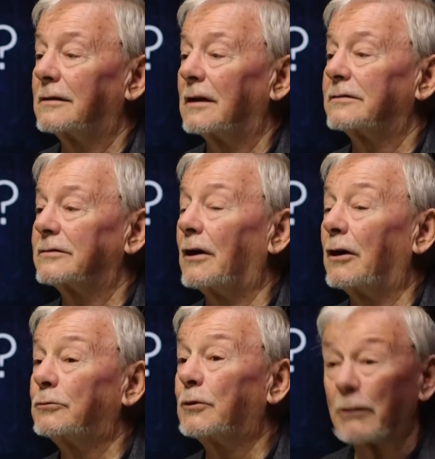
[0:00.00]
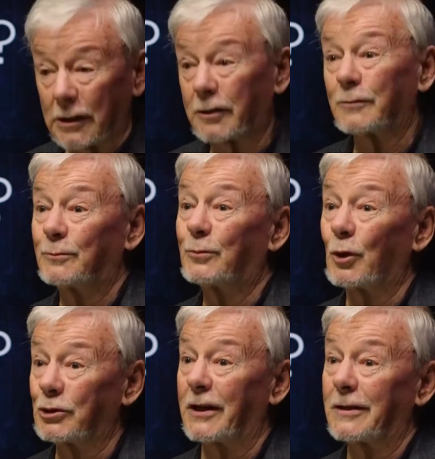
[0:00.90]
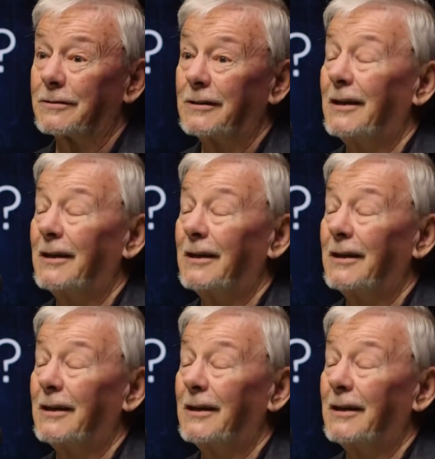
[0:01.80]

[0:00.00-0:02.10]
that's a heroic project.